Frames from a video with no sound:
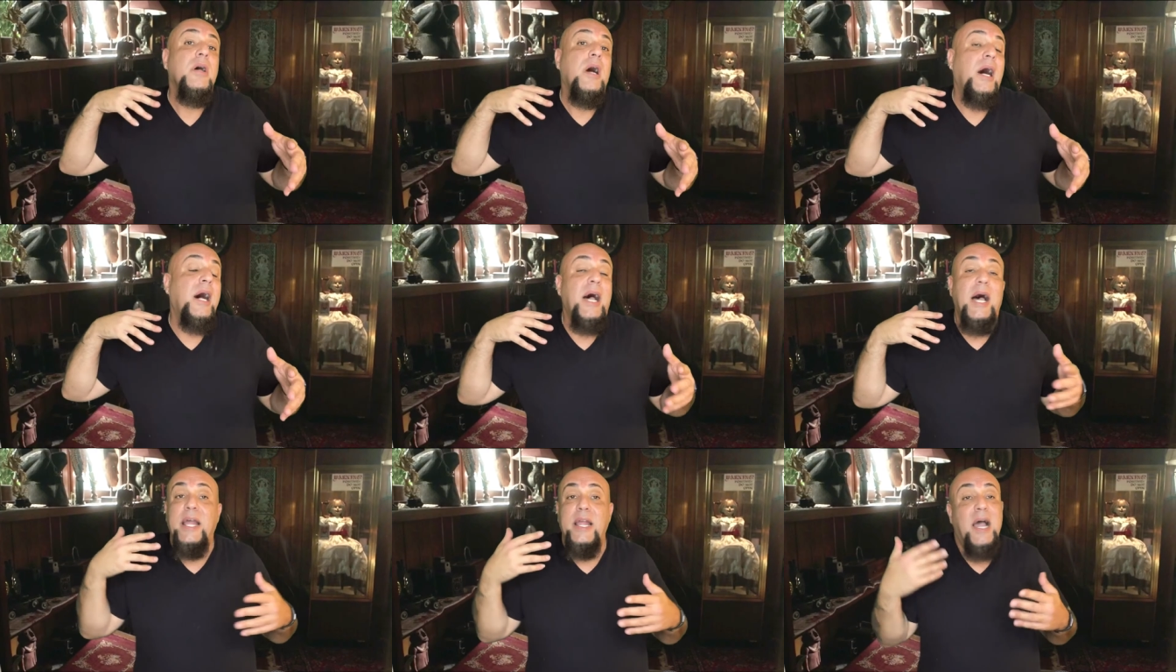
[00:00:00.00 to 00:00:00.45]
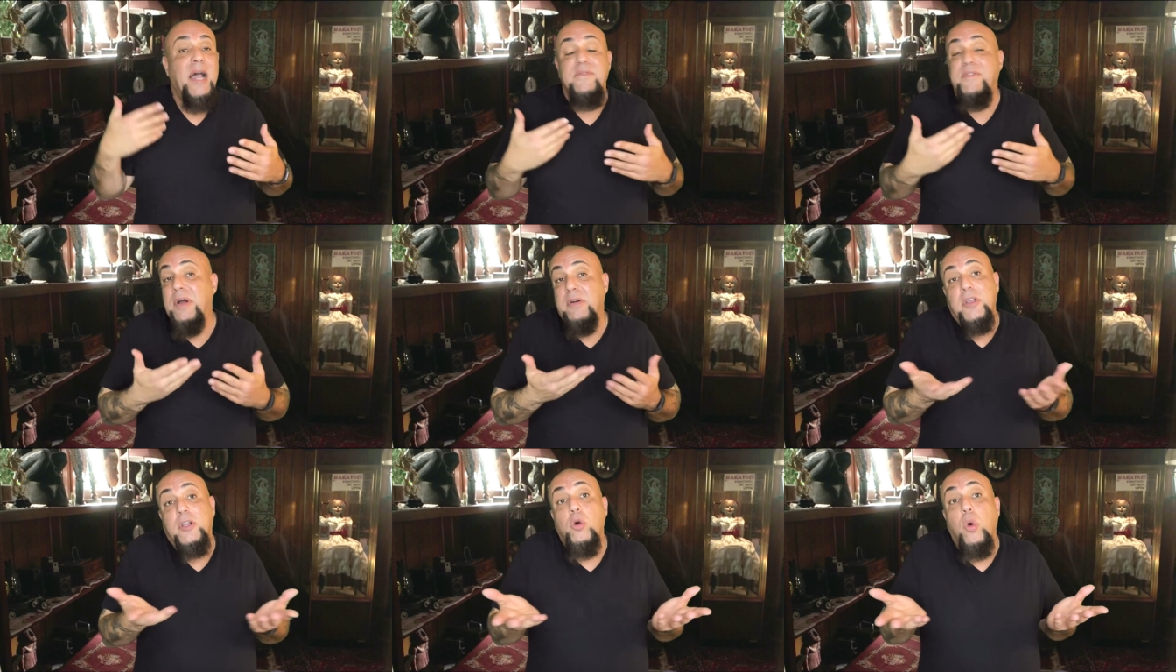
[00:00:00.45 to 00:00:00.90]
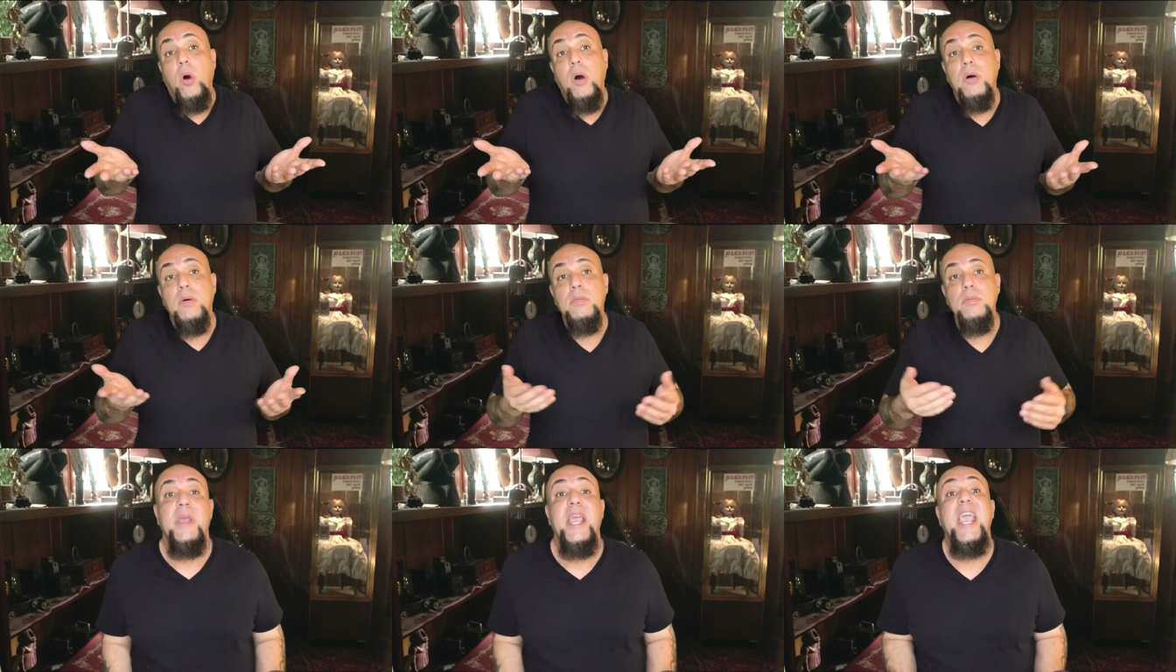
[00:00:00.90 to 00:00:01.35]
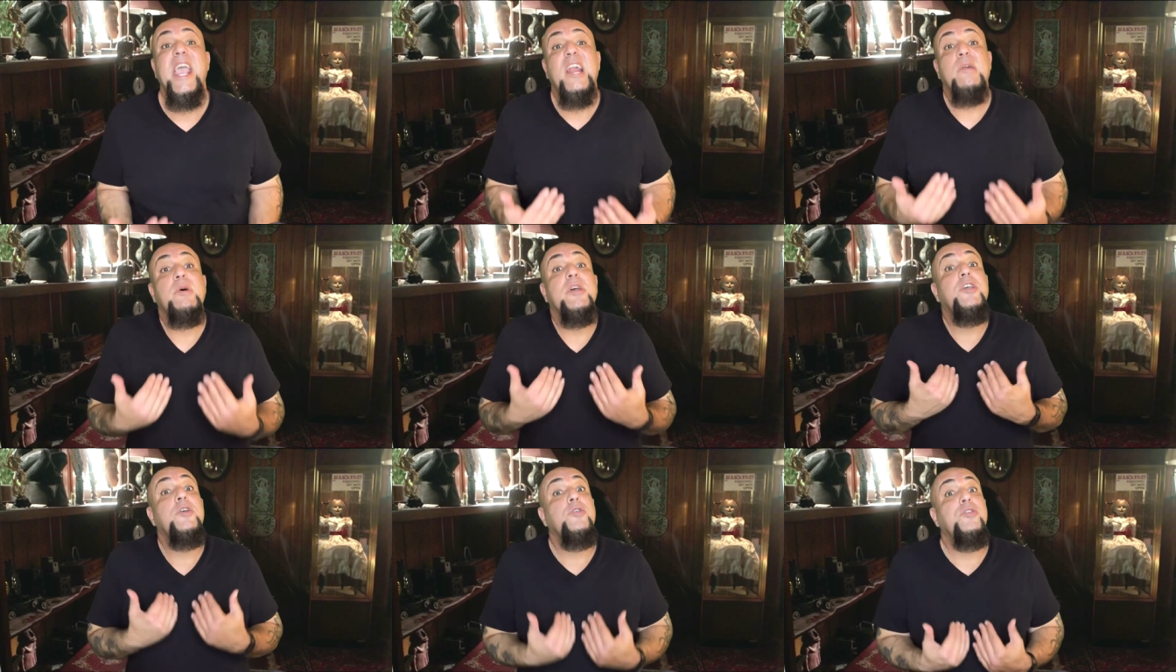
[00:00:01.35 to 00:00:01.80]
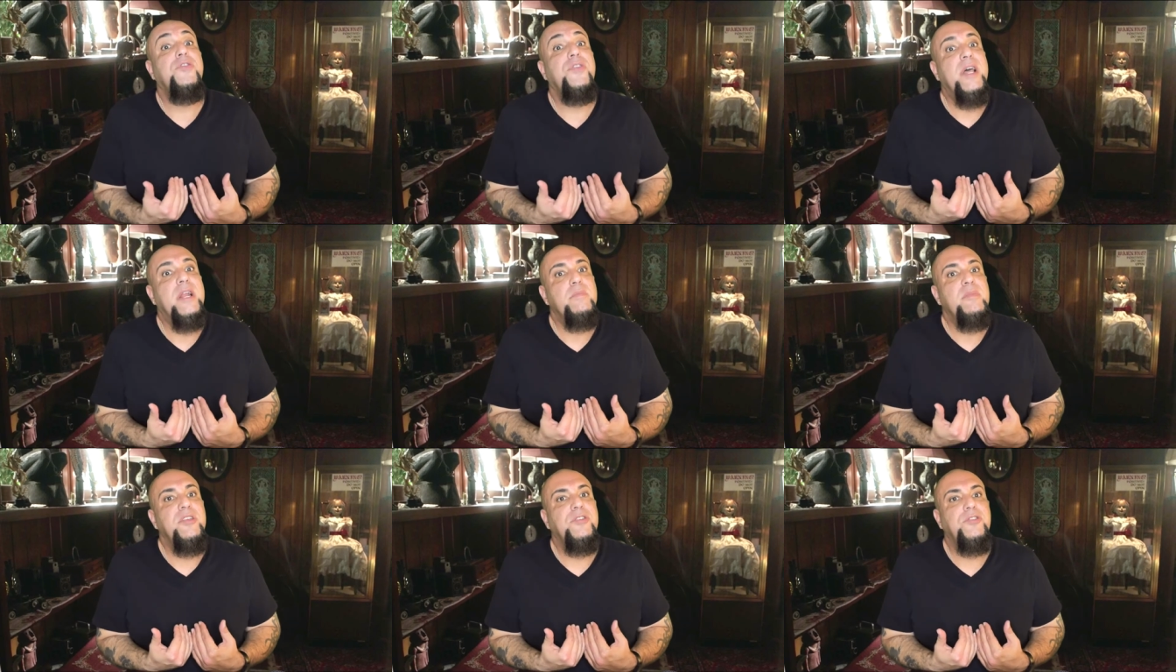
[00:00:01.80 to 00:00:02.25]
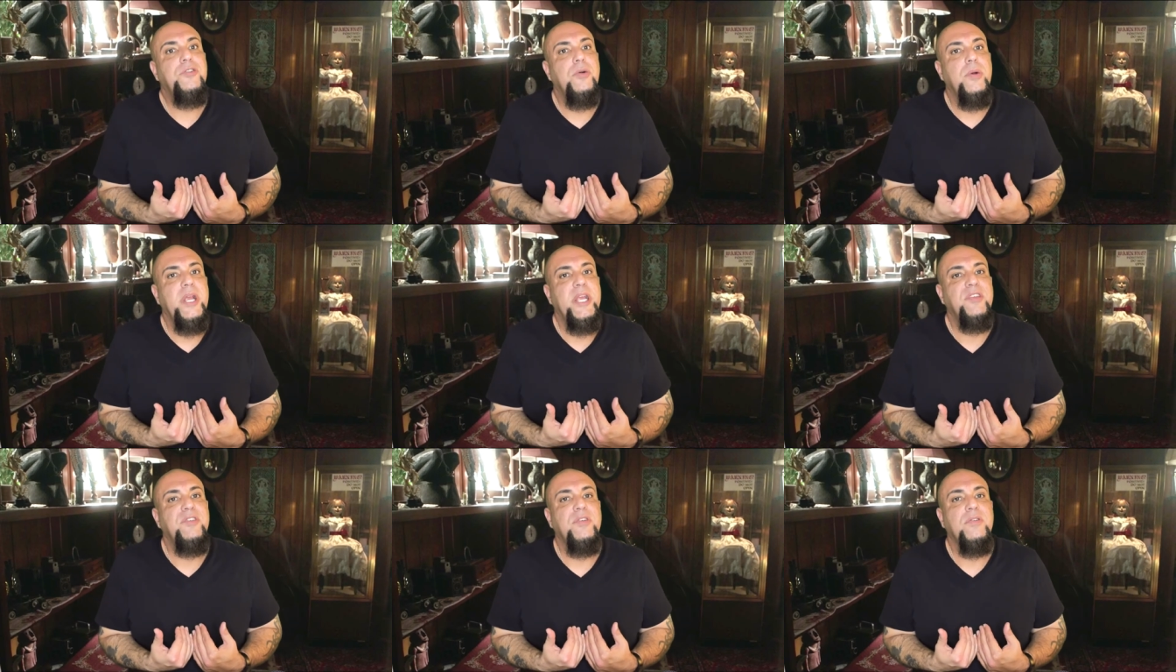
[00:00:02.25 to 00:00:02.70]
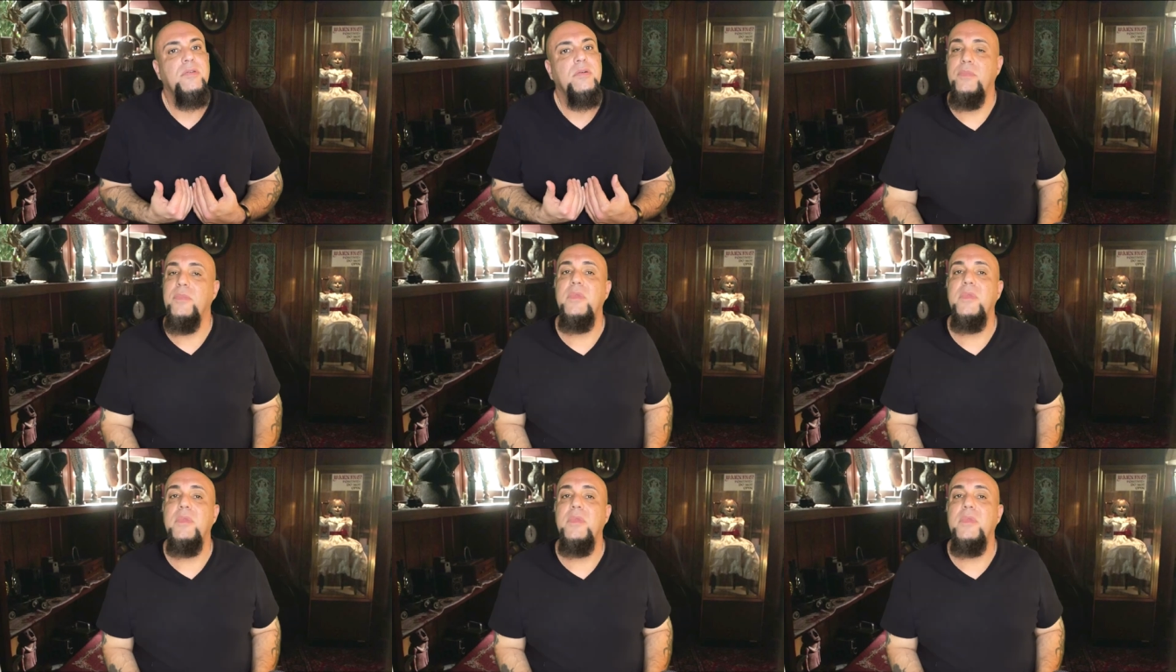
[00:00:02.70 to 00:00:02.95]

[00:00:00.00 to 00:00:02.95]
I, I, I found it cool. And I'm a huge fan of mysteries.